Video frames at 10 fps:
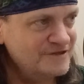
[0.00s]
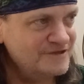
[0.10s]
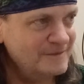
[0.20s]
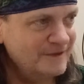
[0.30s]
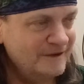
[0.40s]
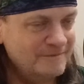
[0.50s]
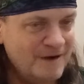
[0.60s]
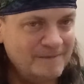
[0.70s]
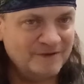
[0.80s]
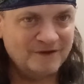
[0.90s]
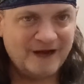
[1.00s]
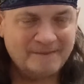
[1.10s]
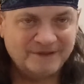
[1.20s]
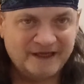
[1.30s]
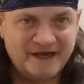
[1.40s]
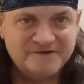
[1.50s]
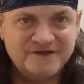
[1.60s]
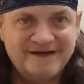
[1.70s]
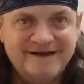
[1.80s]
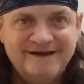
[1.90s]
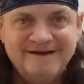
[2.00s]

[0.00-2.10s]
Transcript: something of practical application,